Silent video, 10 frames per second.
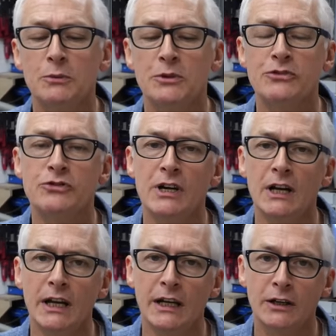would
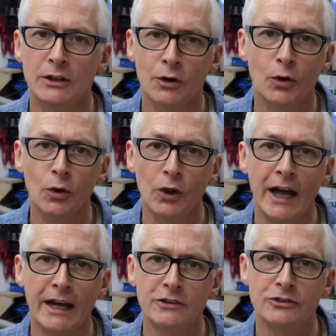really call
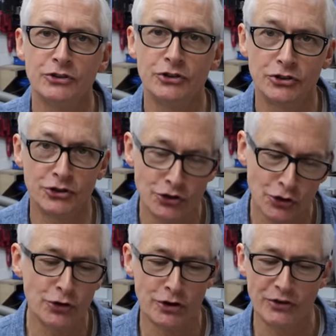that
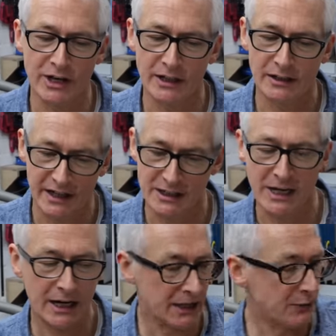joinery
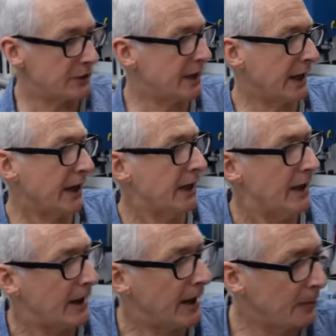exactly, would they?
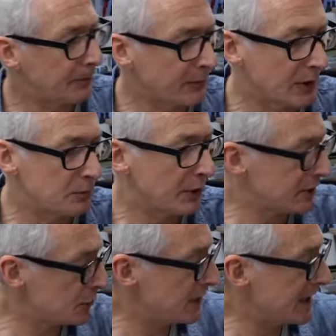Um,
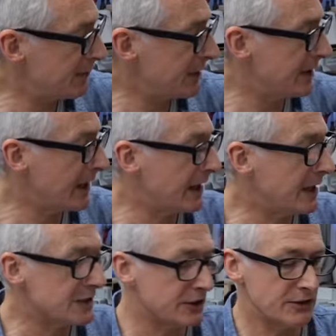because what's happening there
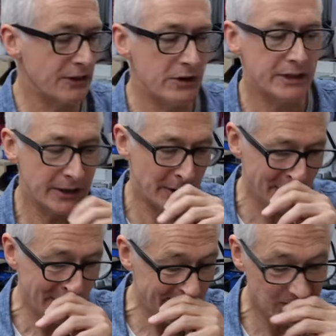is you've only
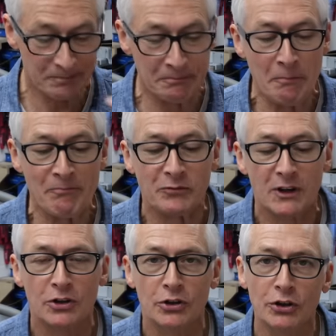got
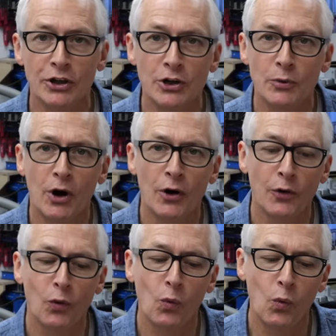glue
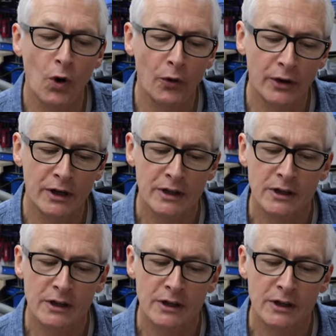on one